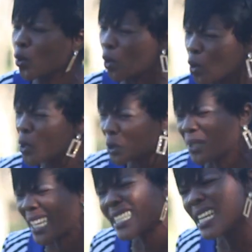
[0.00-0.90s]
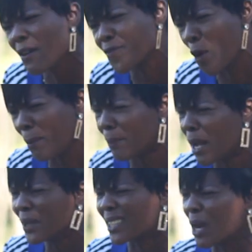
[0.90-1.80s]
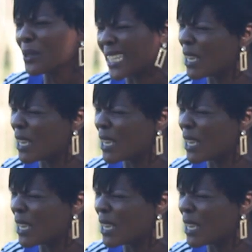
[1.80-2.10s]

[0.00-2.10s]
grow to that level, Mama, without a